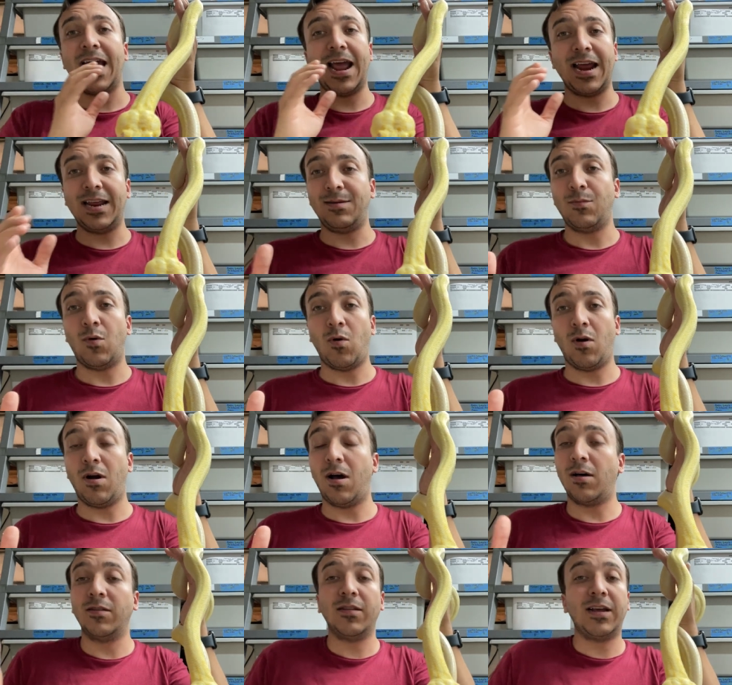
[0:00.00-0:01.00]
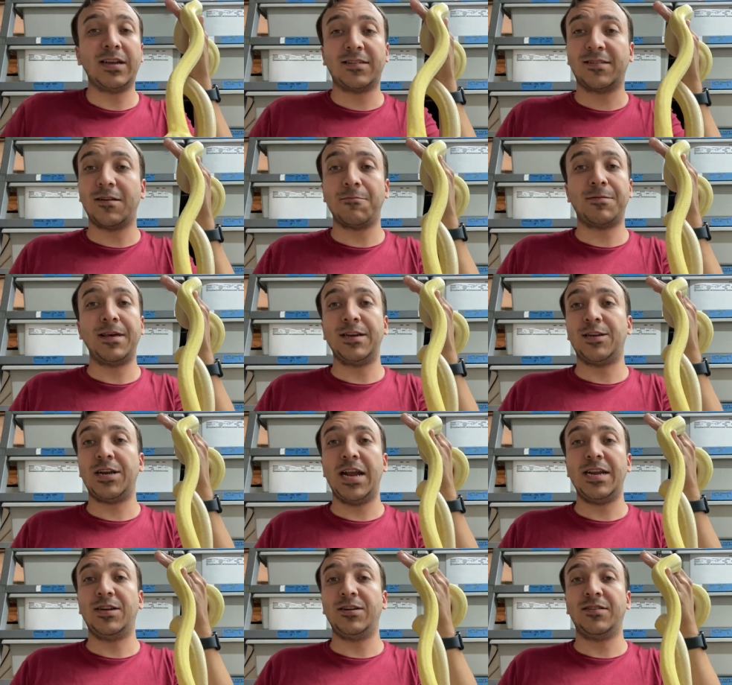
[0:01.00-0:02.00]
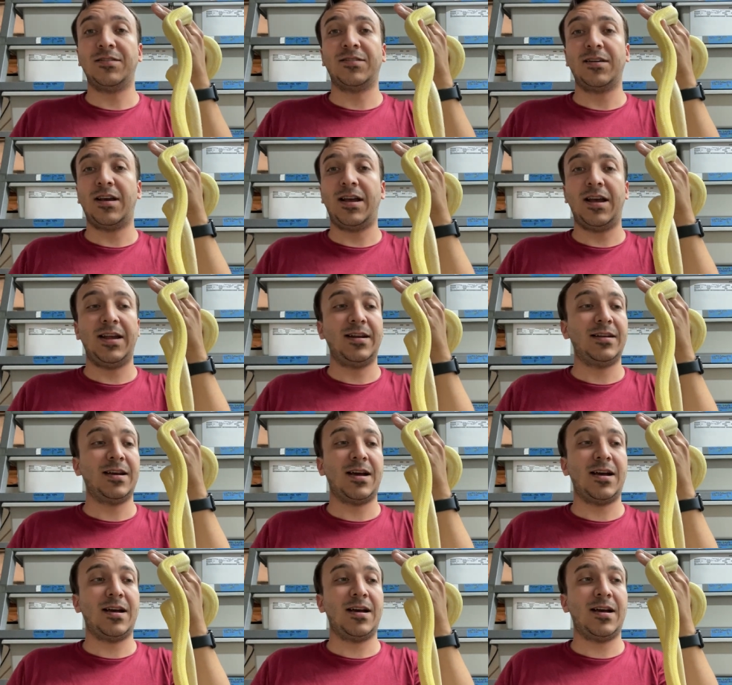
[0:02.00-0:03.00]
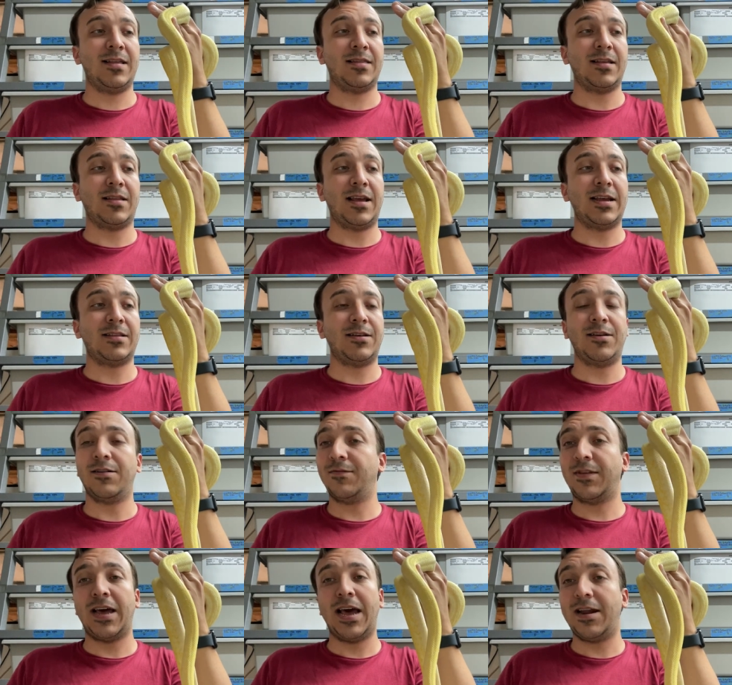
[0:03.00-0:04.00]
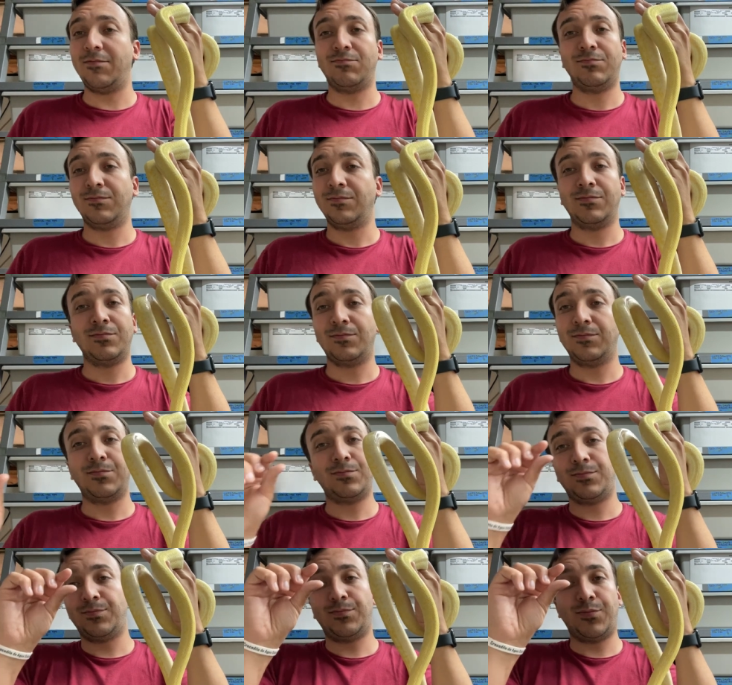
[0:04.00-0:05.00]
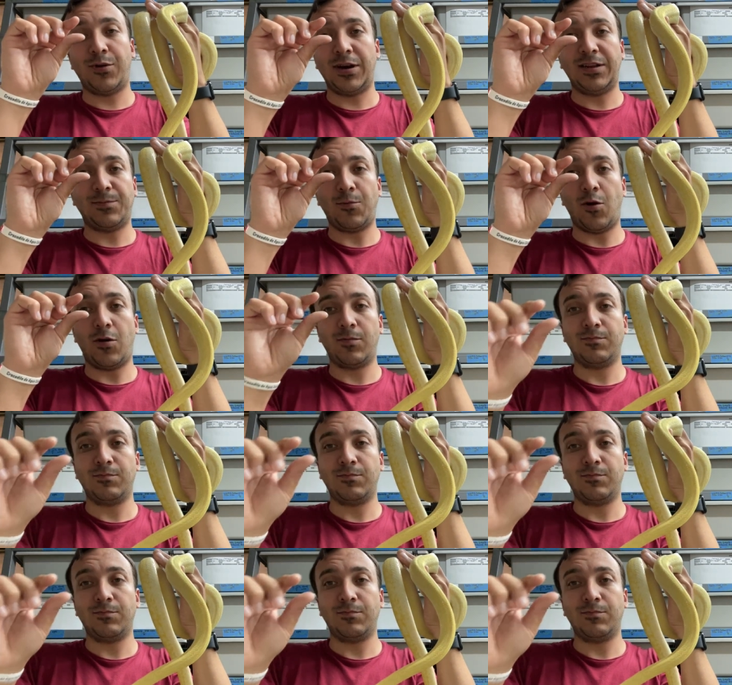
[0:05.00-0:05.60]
any more unless something changes and uh, the likelihood of that pretty small.